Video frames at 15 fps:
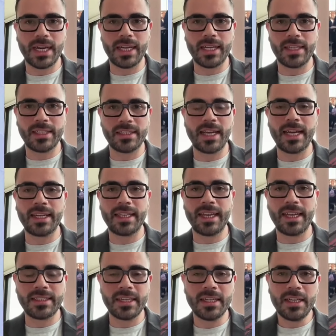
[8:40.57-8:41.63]
outside and did not
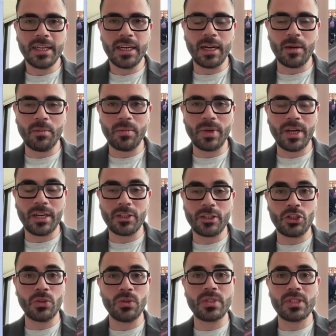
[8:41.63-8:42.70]
let
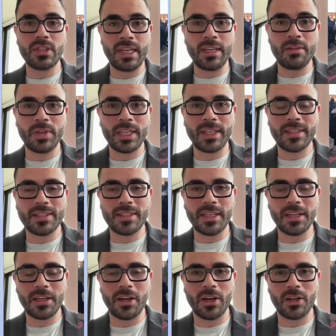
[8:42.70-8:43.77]
Jews leaving the
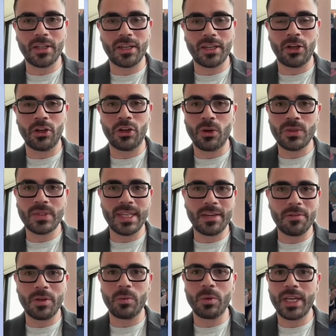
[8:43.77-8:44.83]
synagogue go
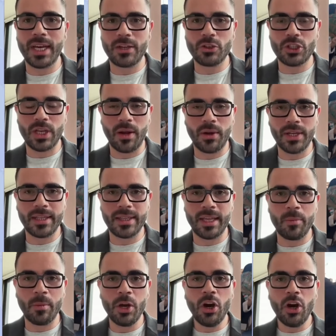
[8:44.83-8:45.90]
safely without shouting at
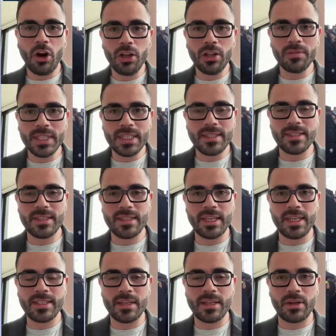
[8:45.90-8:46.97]
them. All of this
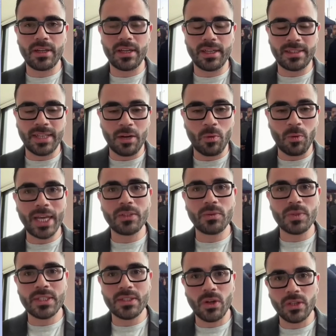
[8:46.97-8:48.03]
is a direct
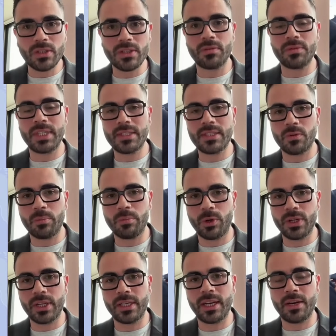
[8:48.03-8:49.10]
result of this
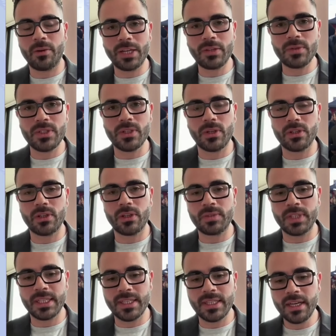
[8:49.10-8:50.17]
reporting, direct result of
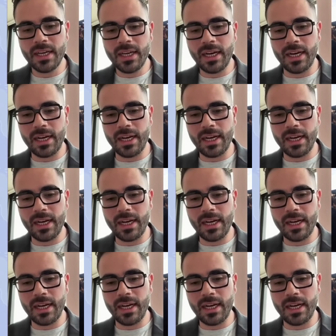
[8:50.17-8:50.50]
this